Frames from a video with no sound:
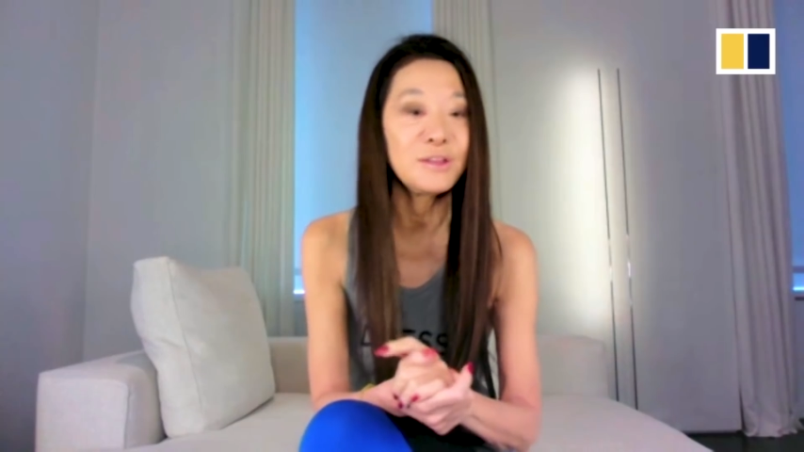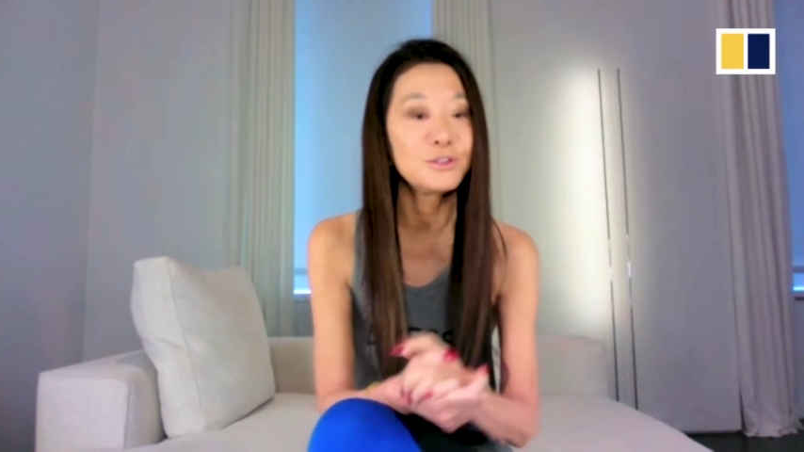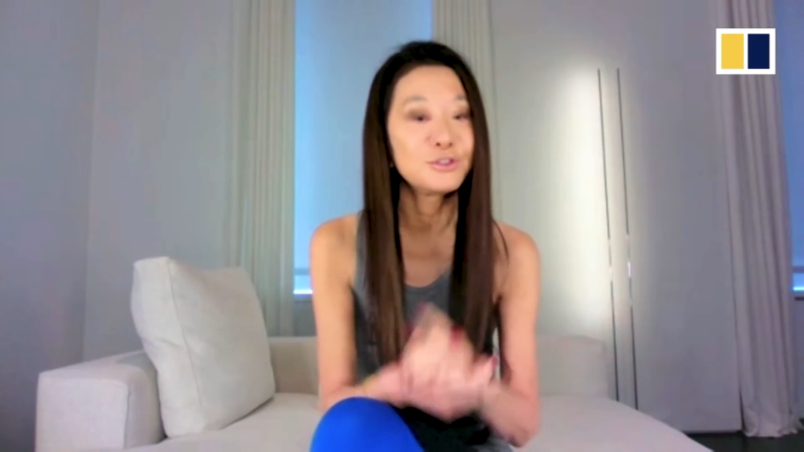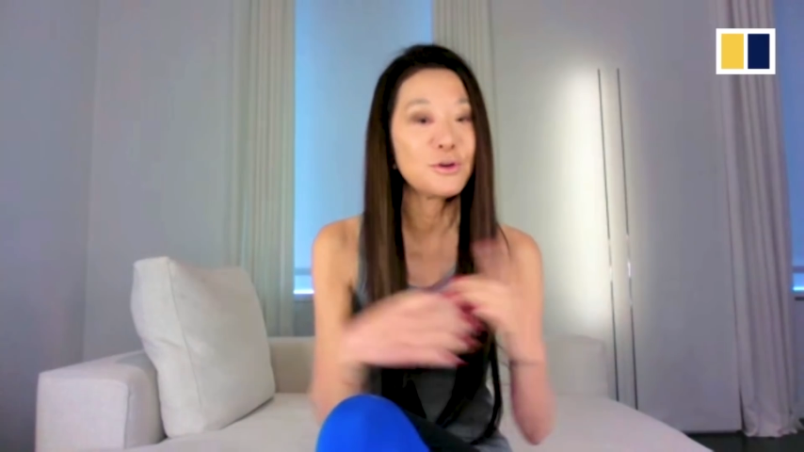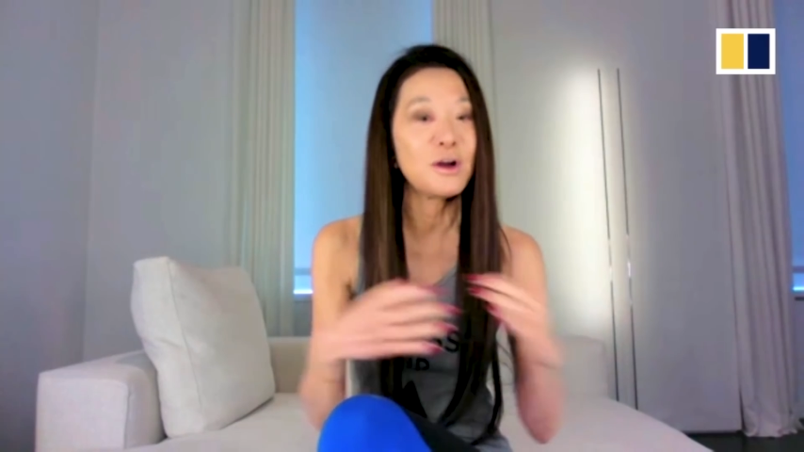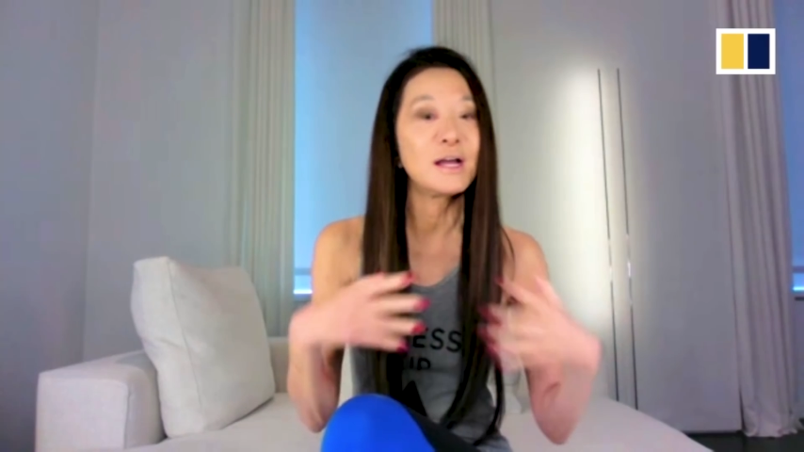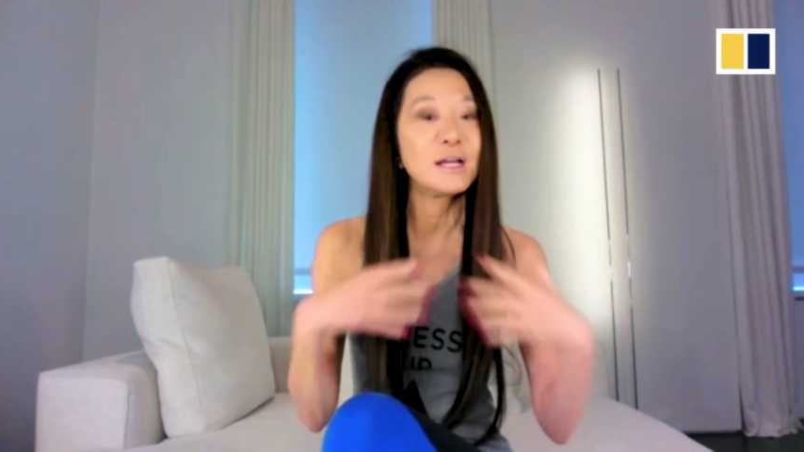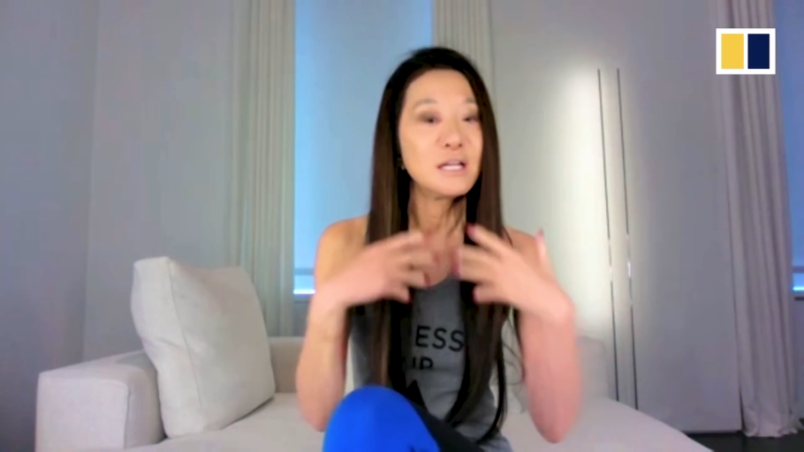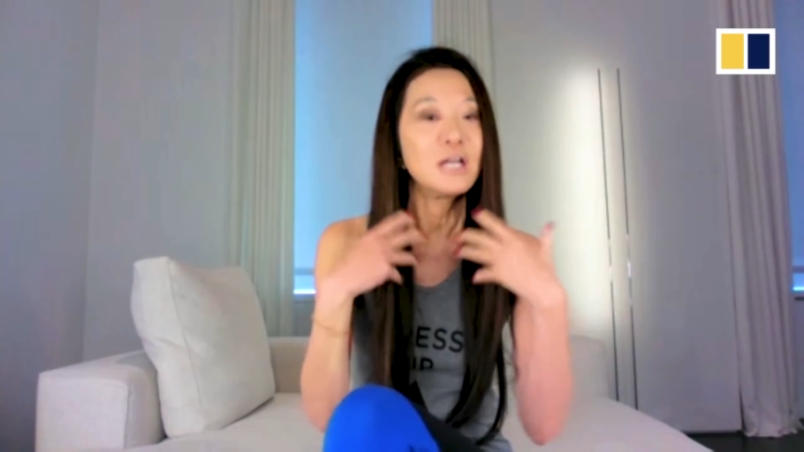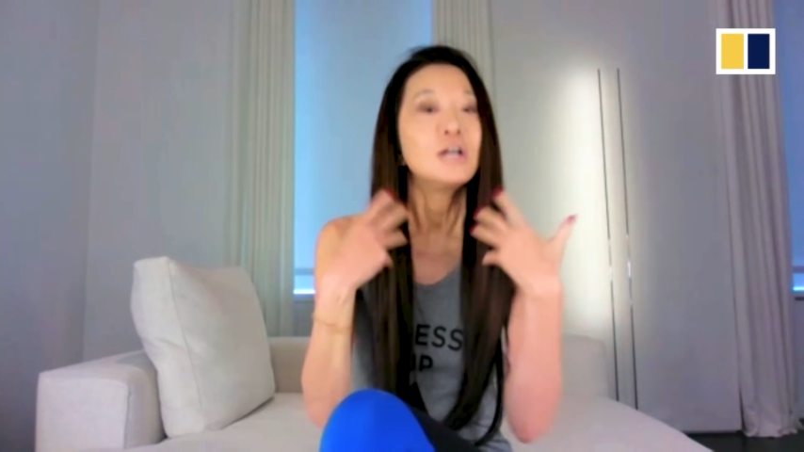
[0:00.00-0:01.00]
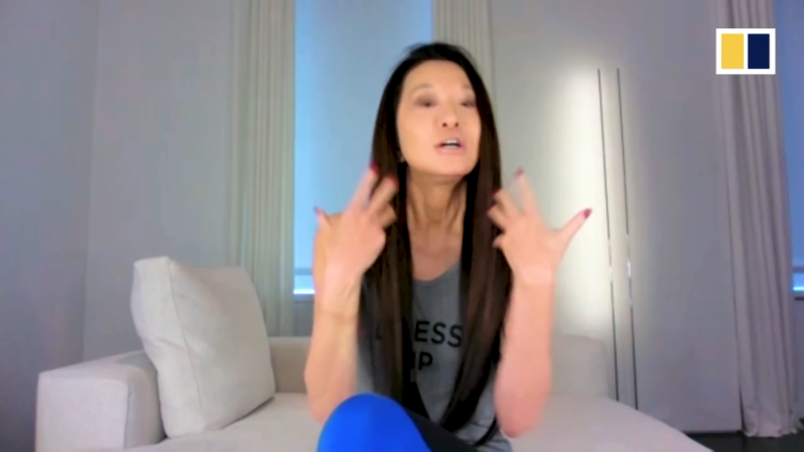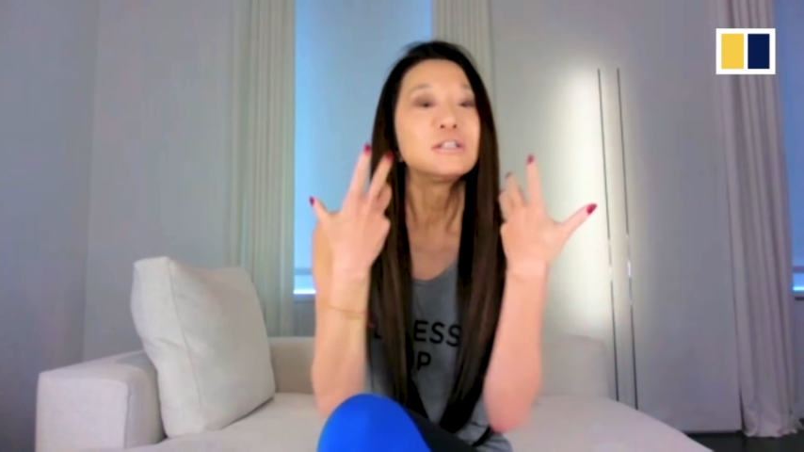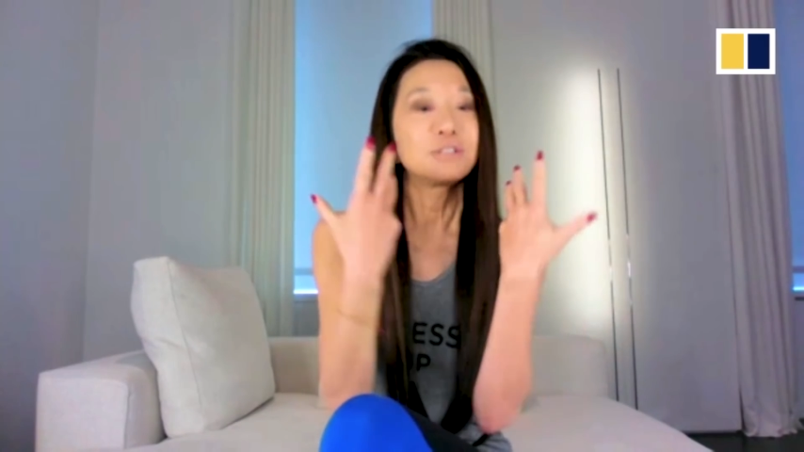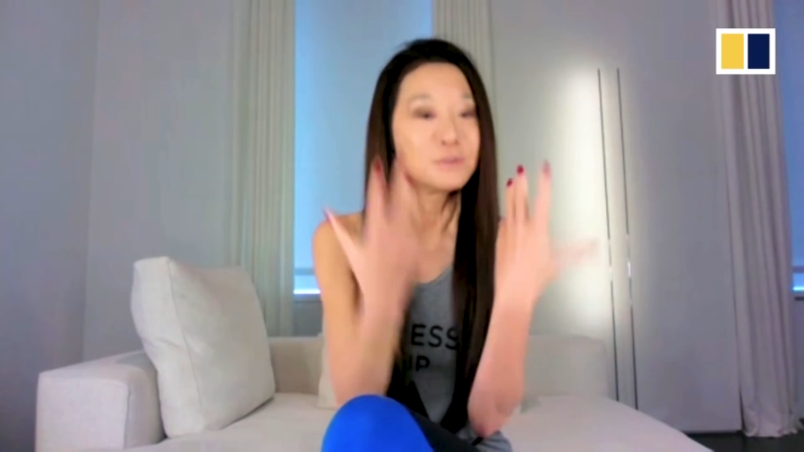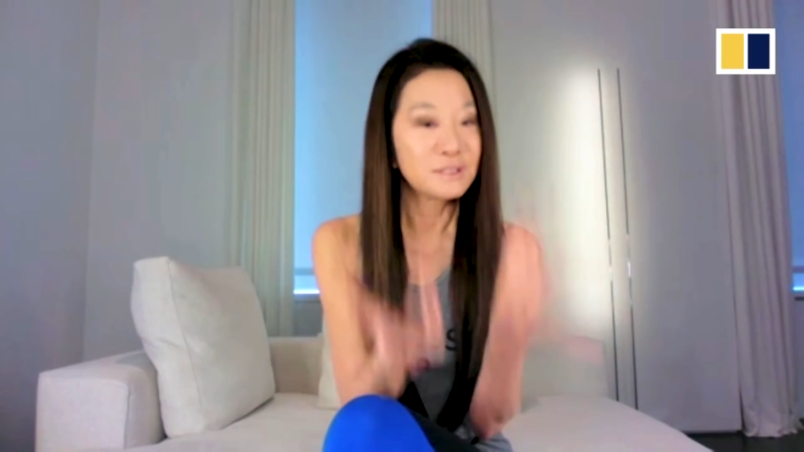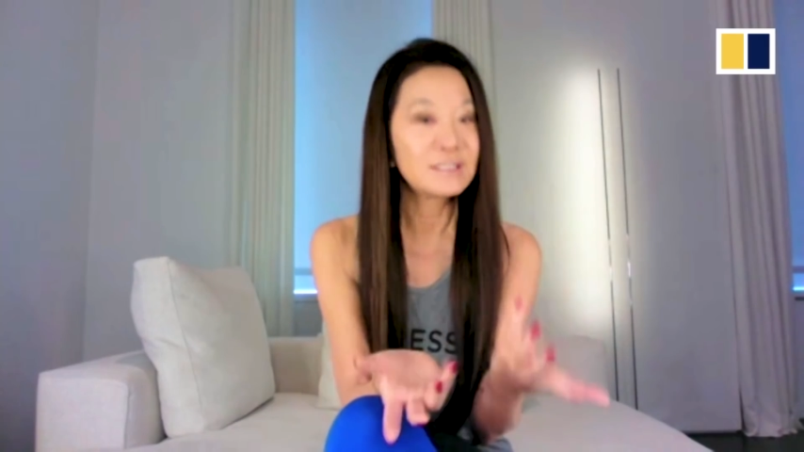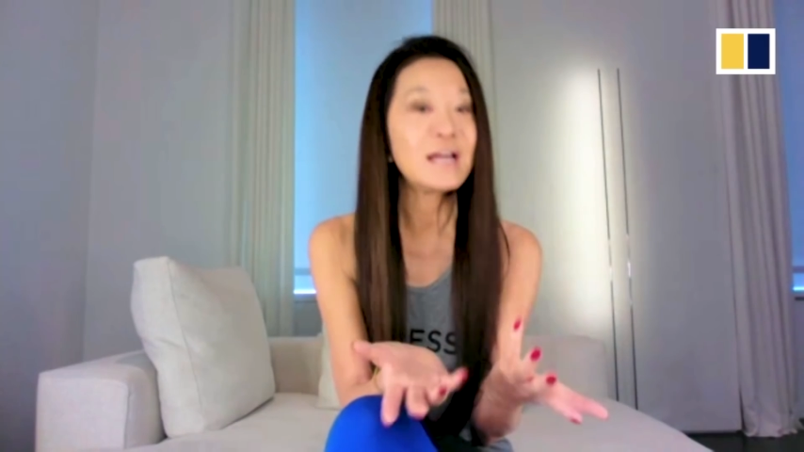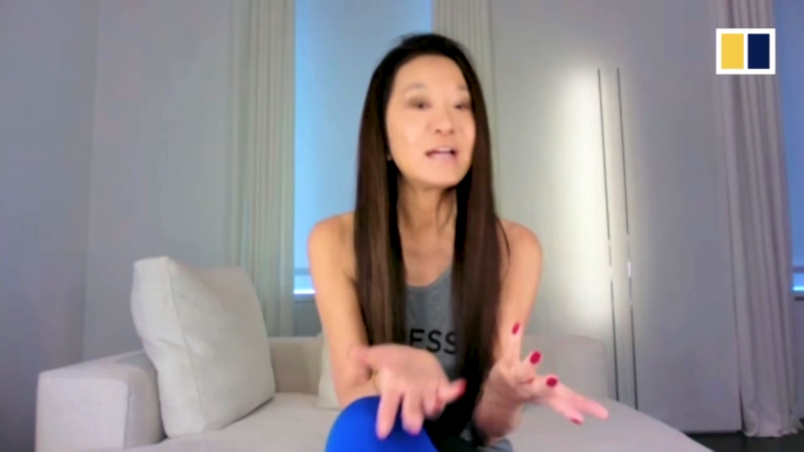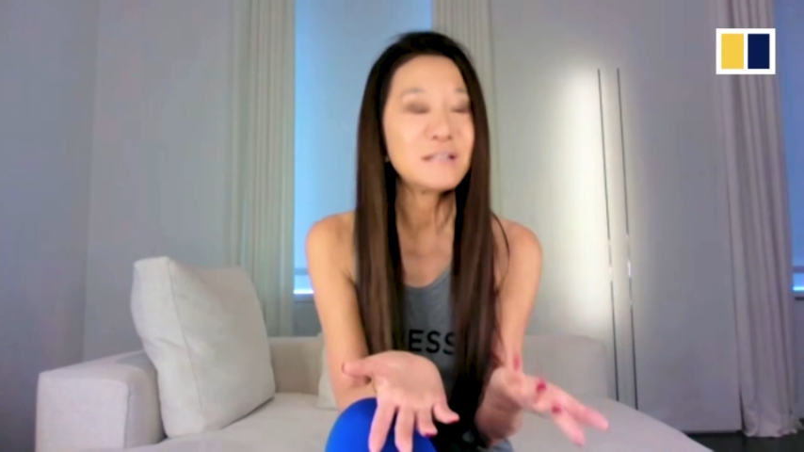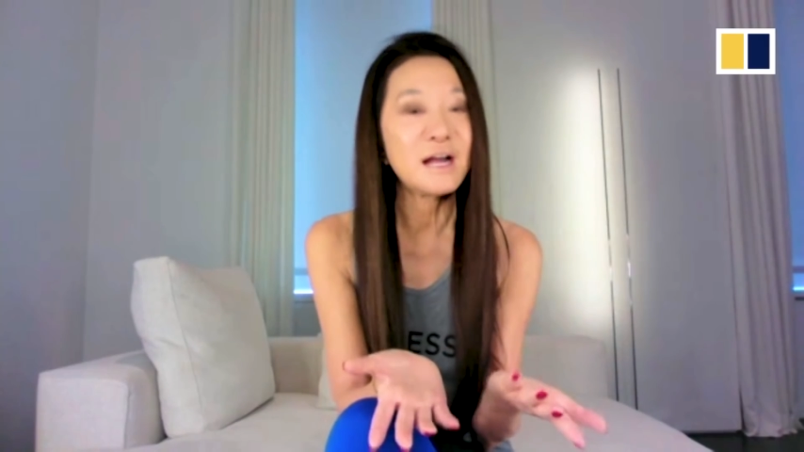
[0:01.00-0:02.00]
They're trying to
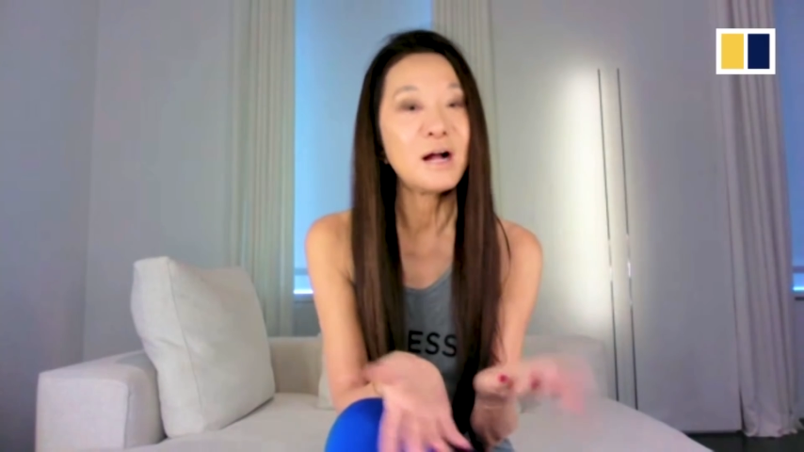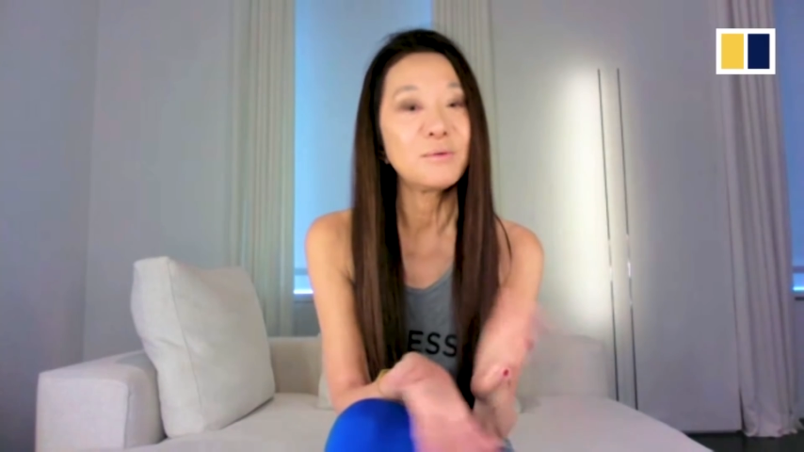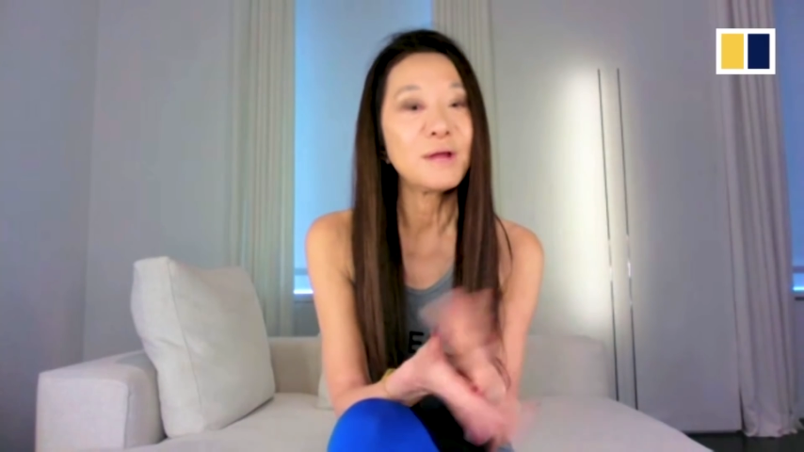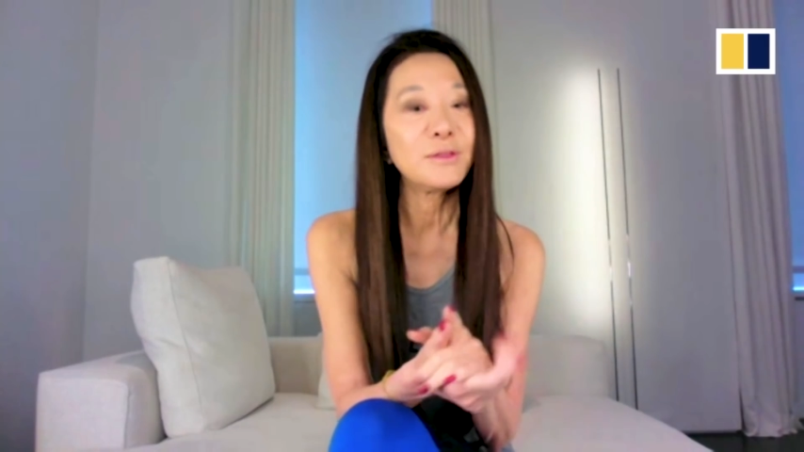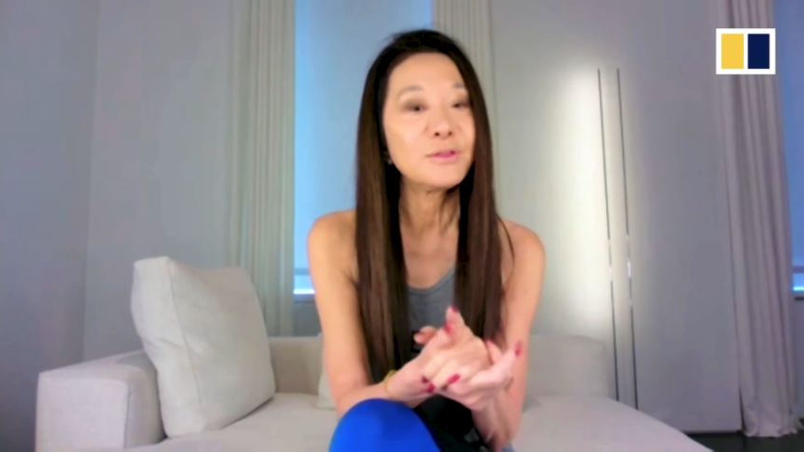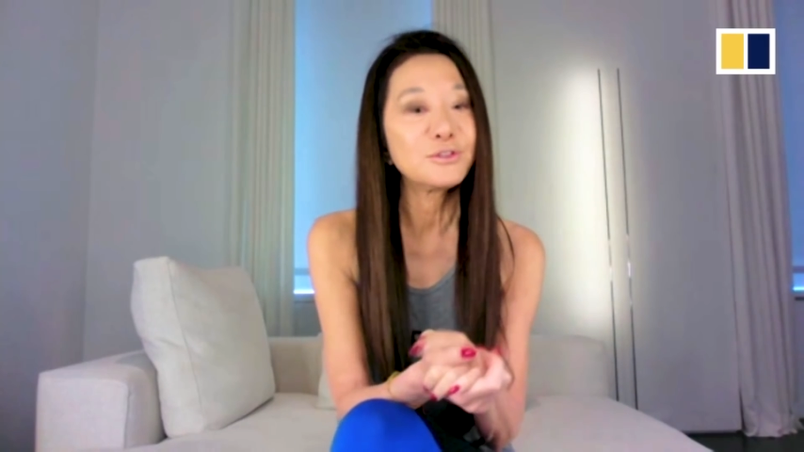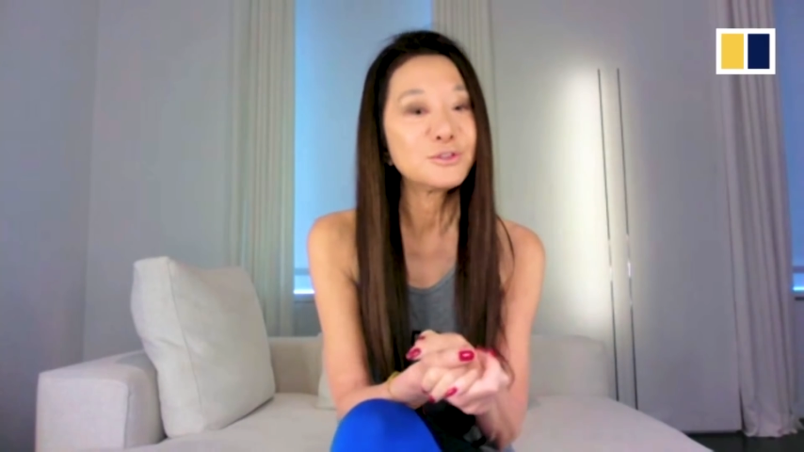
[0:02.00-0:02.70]
stand out and they're